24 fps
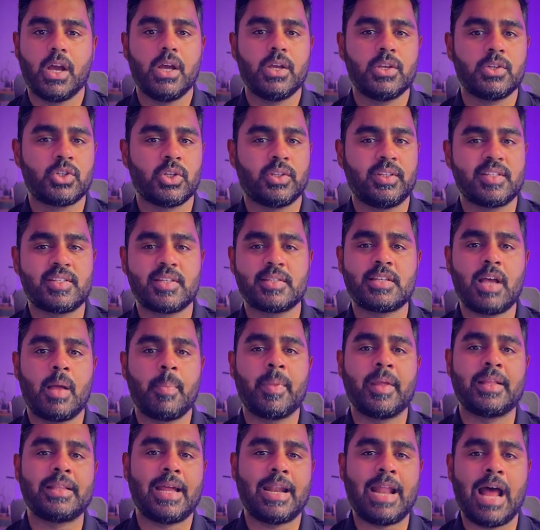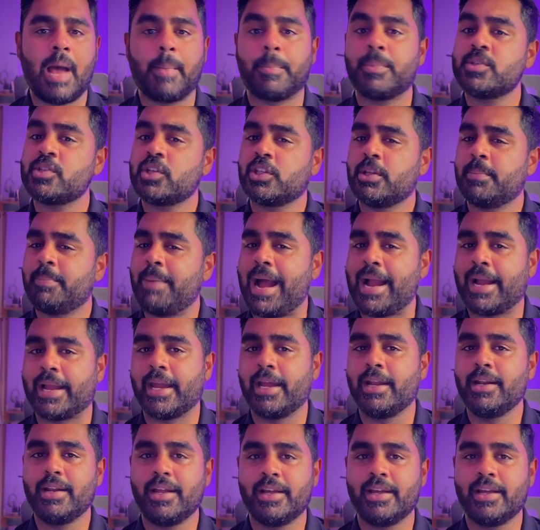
So this is something that happens on the back end.